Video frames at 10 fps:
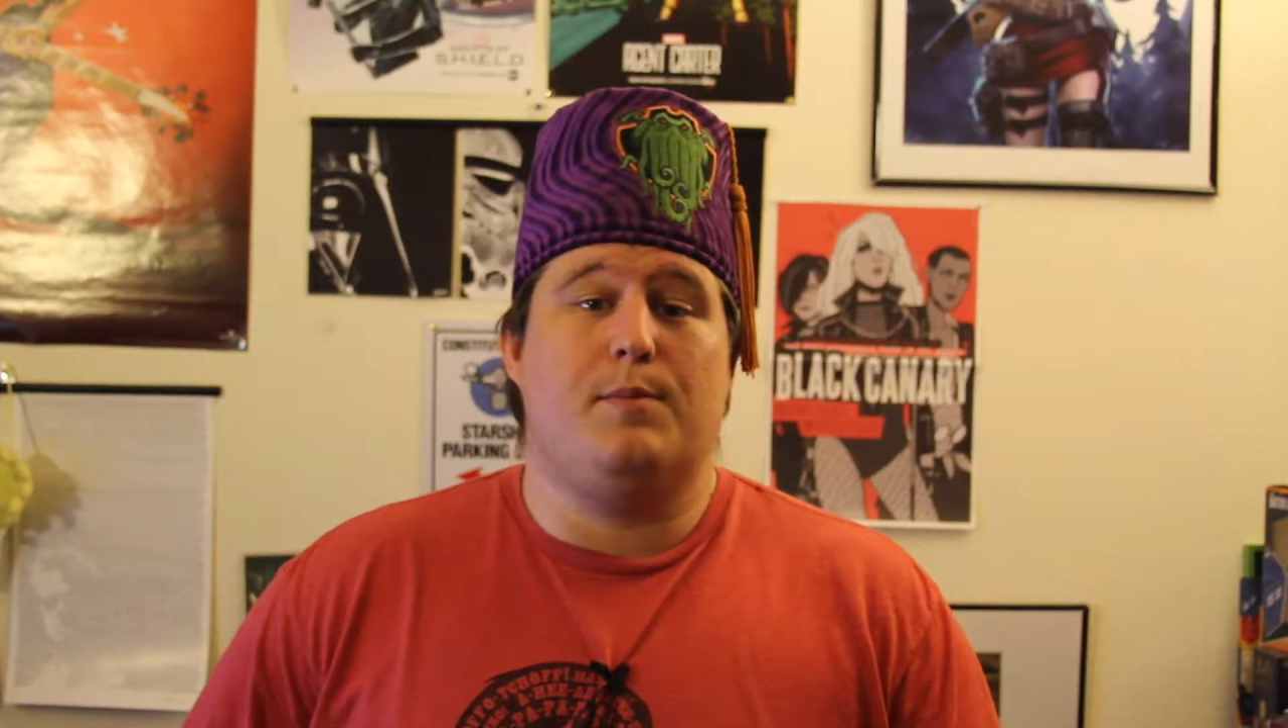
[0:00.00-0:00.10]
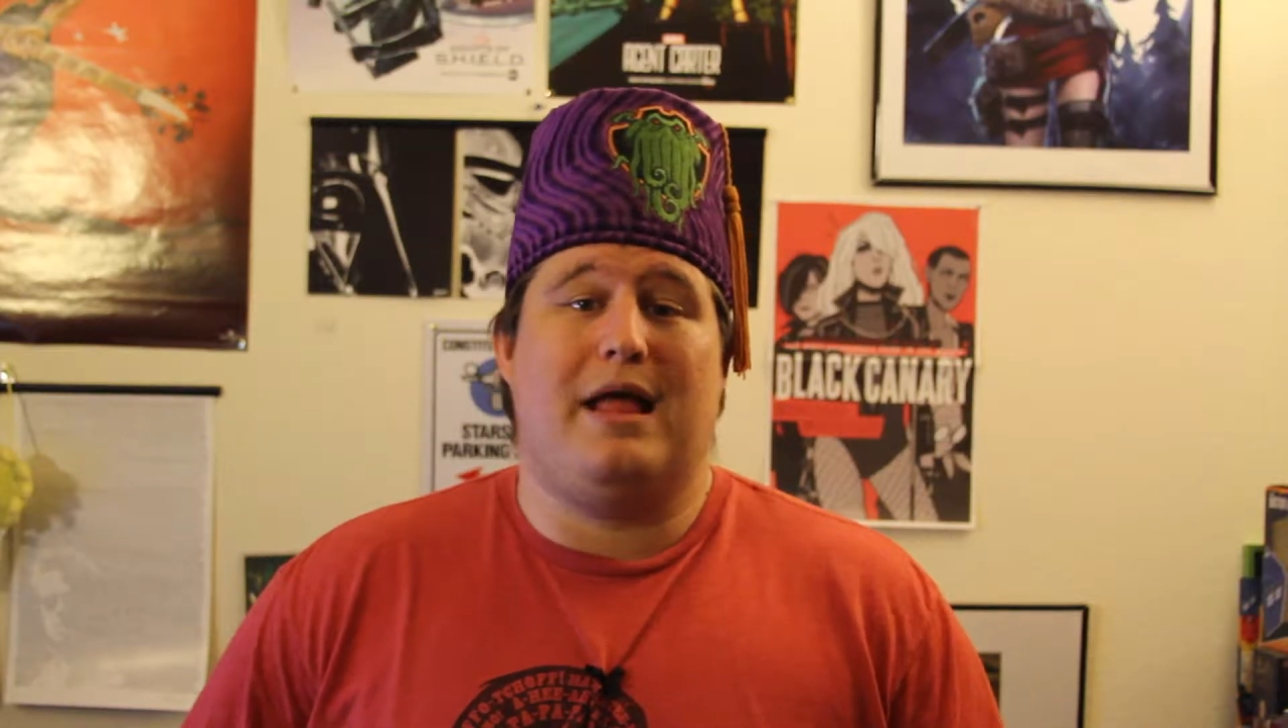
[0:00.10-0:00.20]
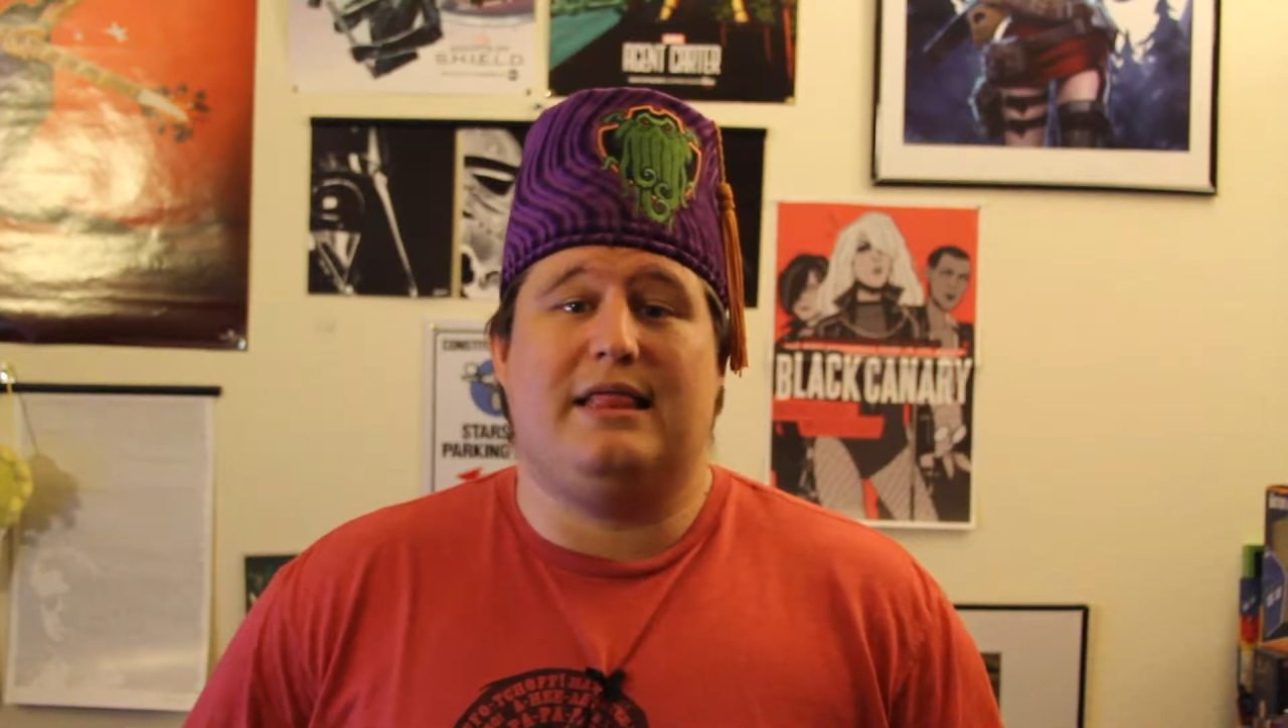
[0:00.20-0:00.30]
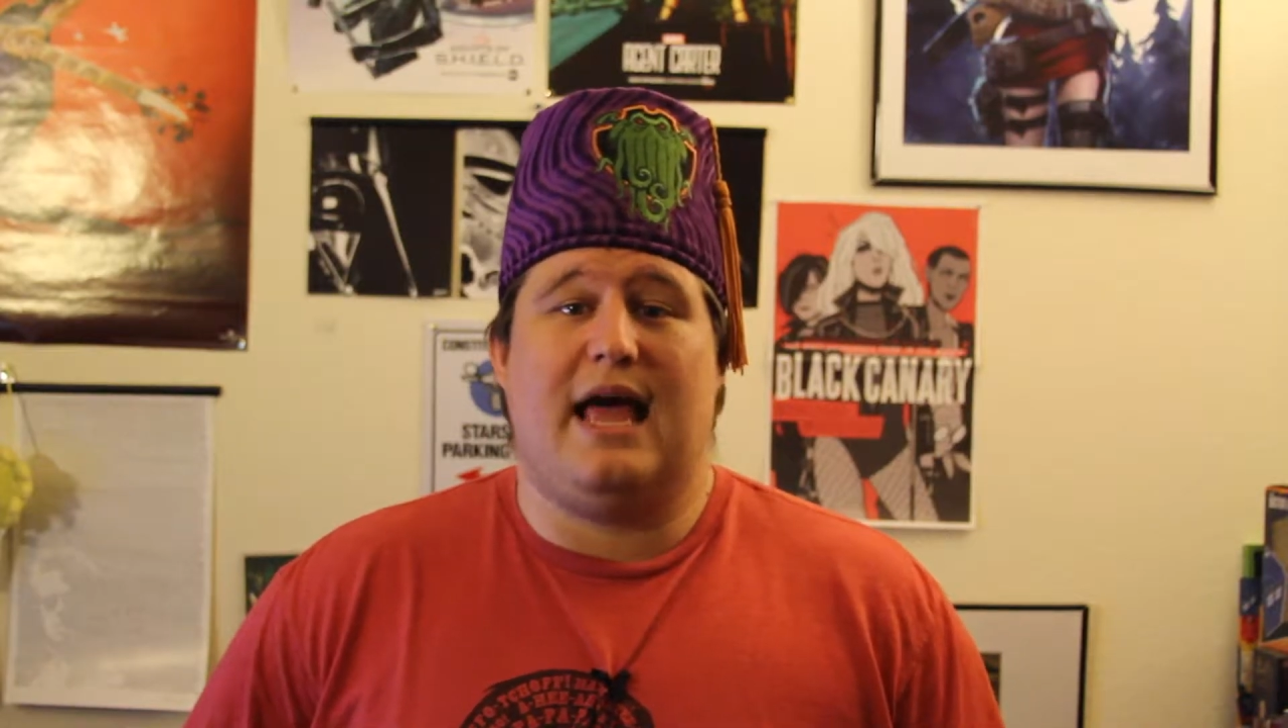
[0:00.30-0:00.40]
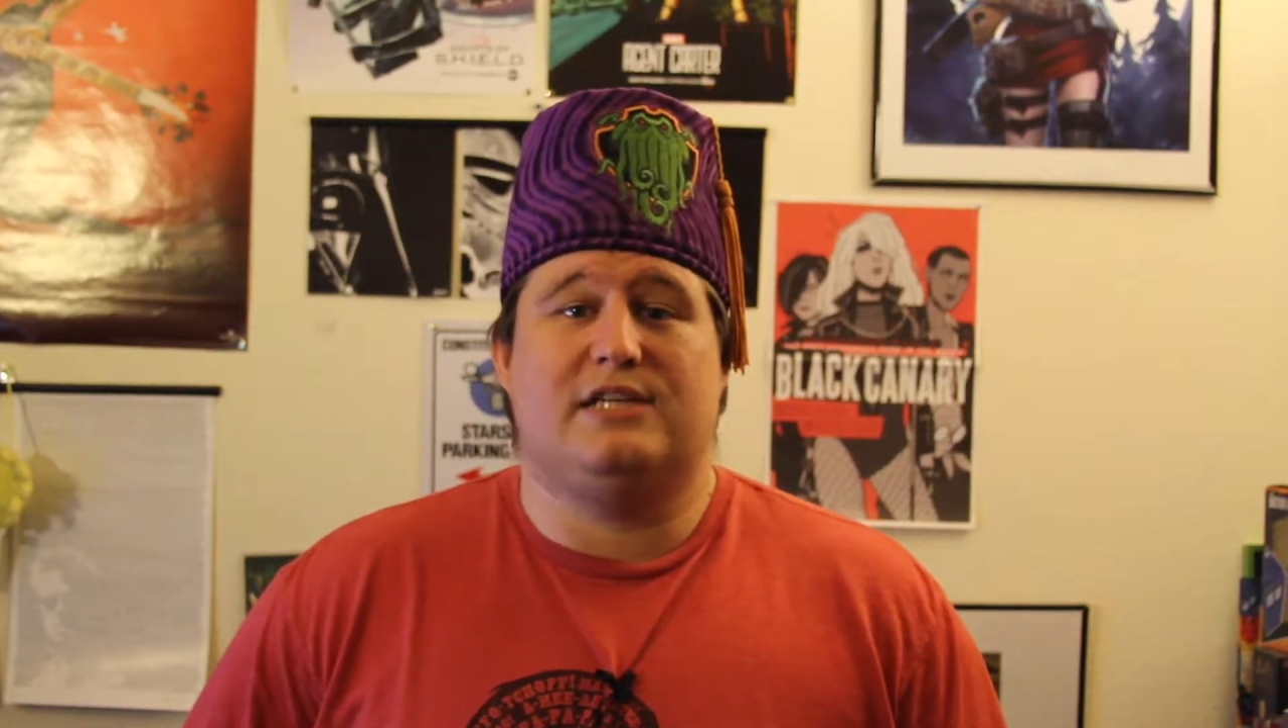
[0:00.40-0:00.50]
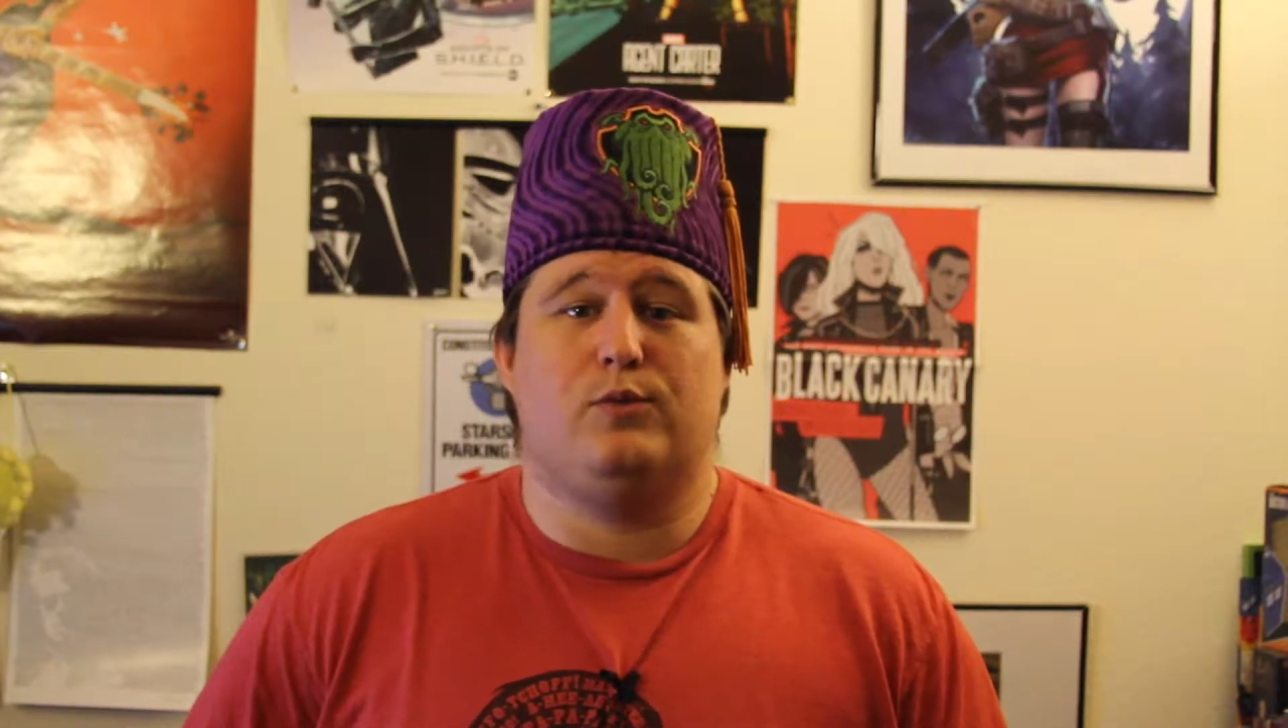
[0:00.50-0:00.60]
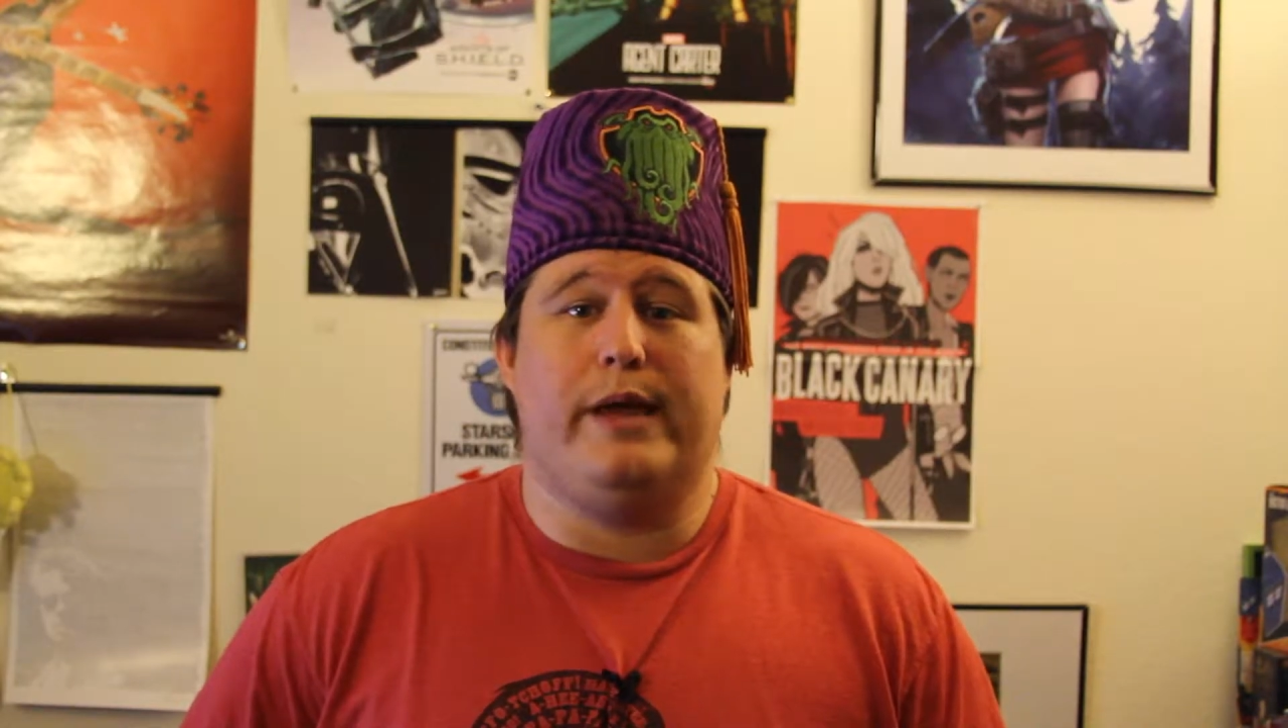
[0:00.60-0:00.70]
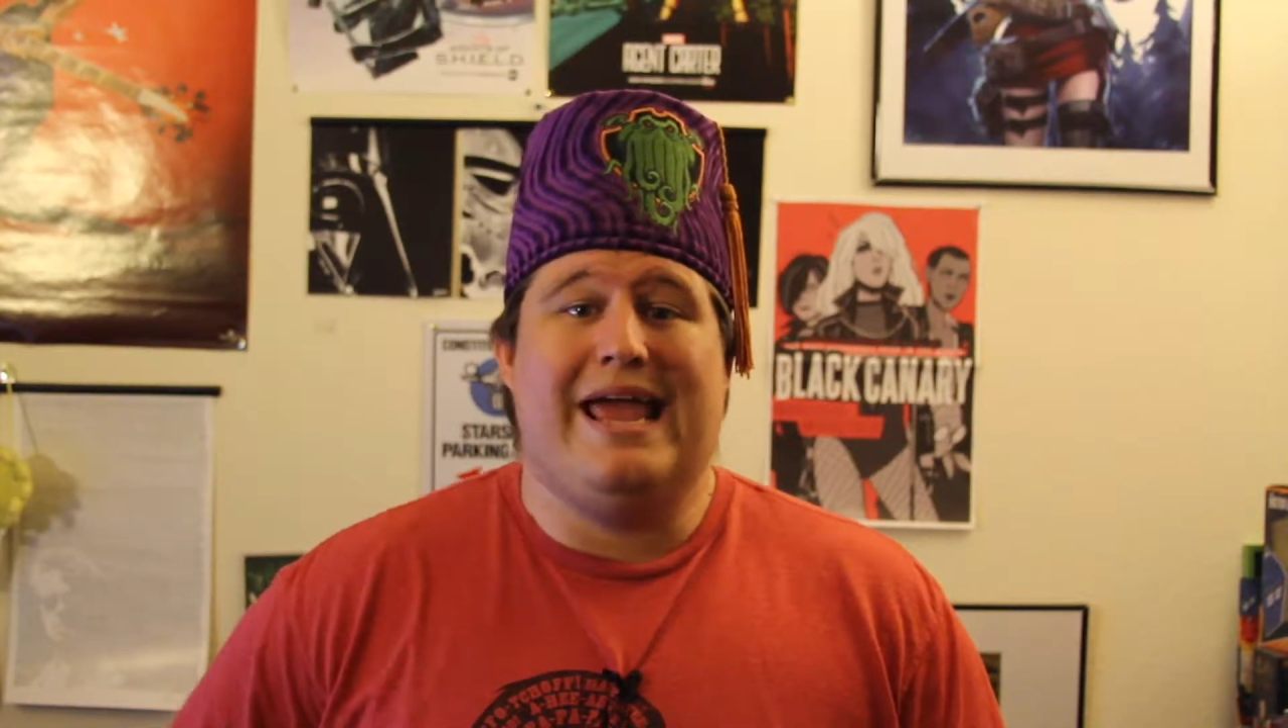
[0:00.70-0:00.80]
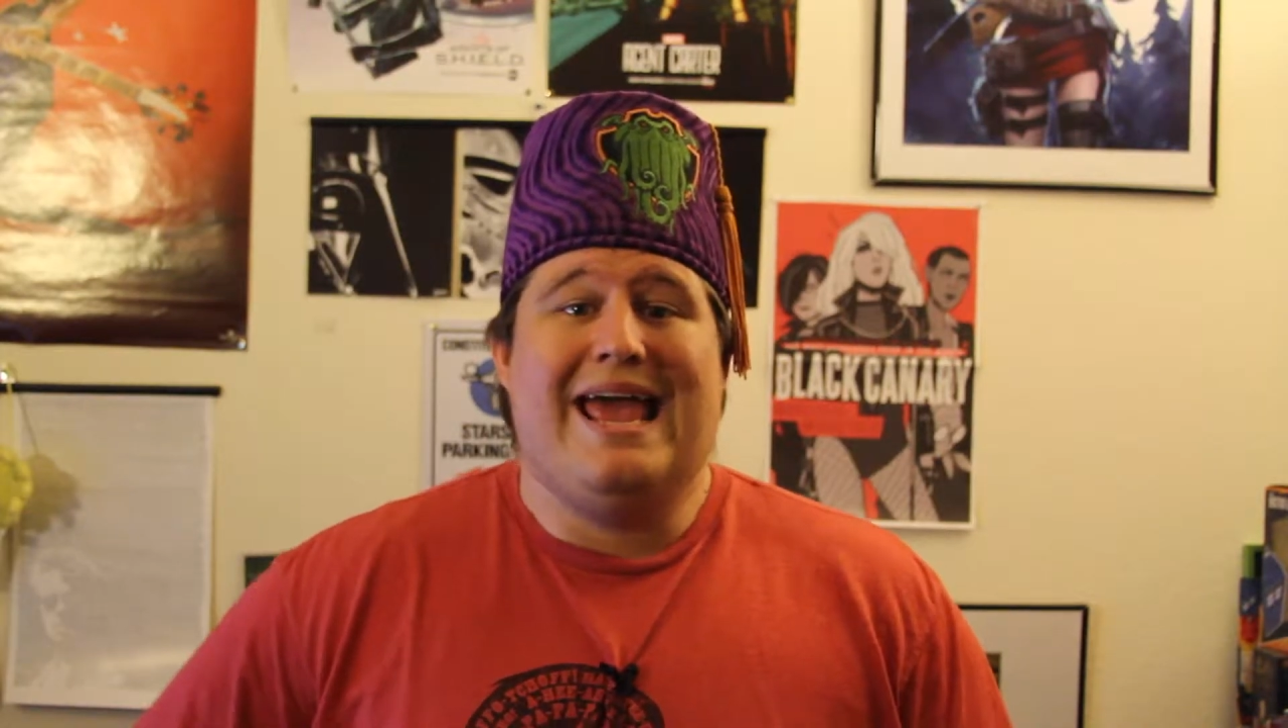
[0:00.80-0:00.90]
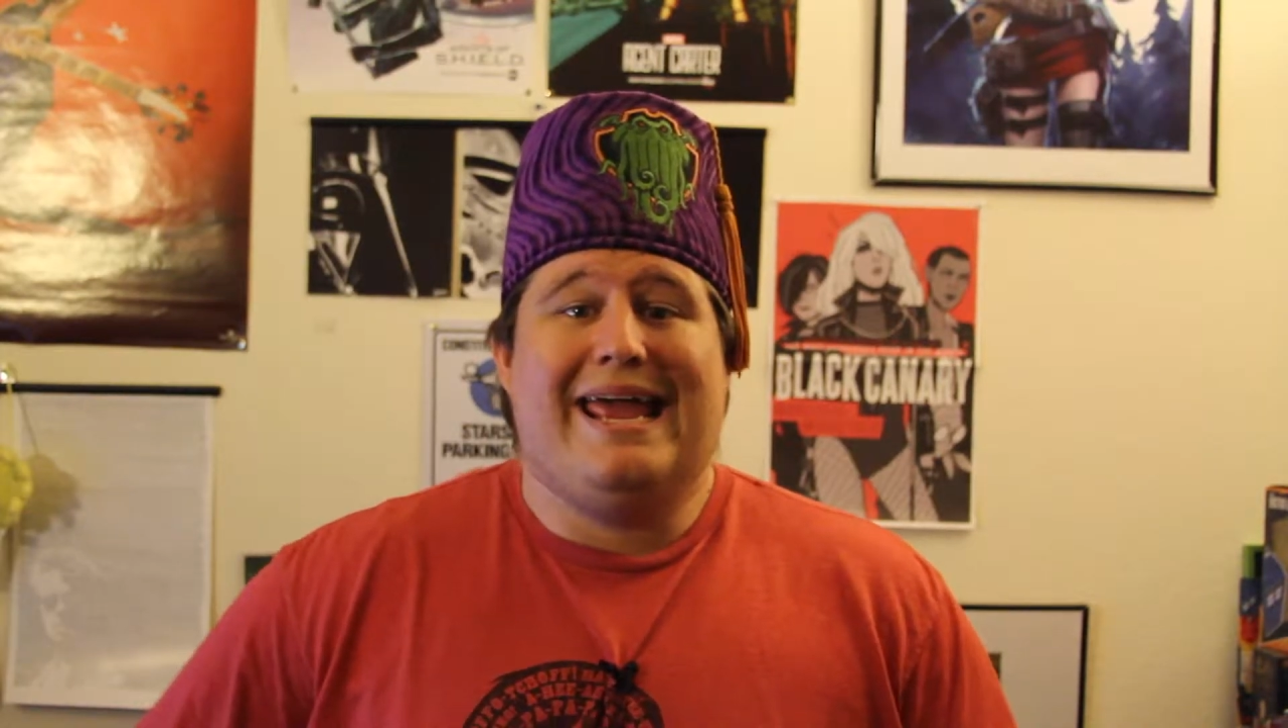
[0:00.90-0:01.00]
about last
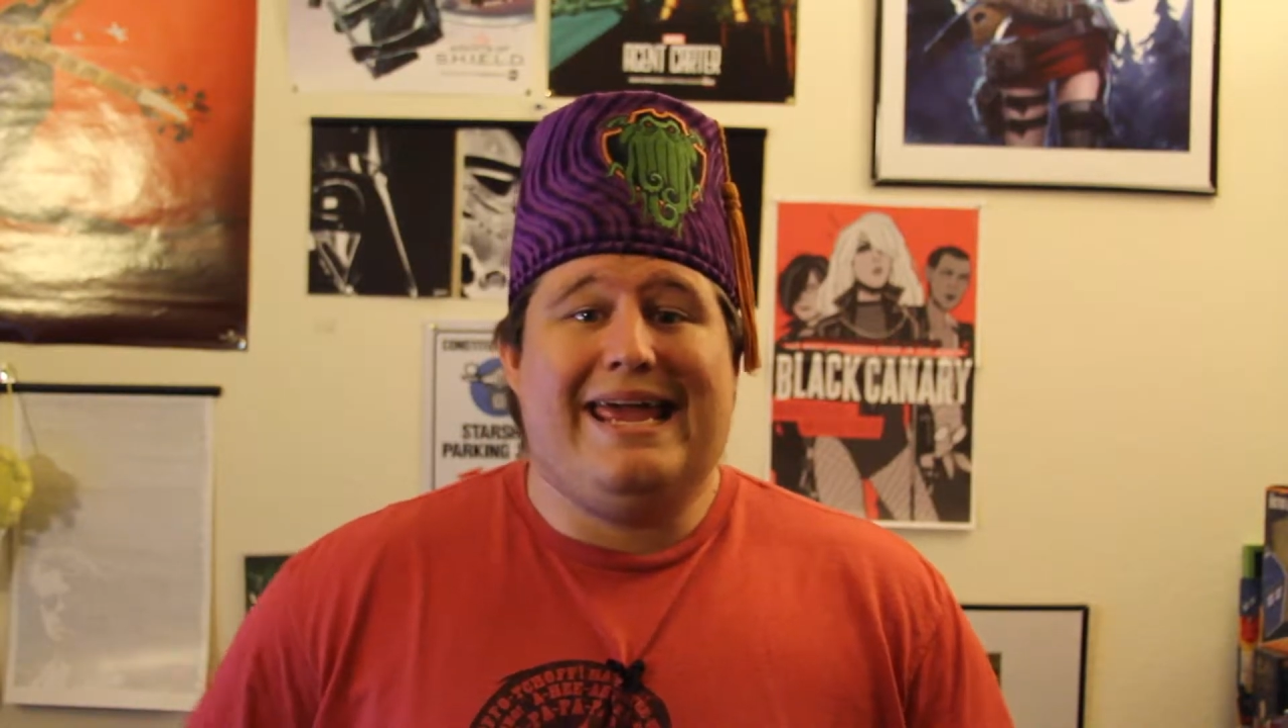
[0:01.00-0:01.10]
week,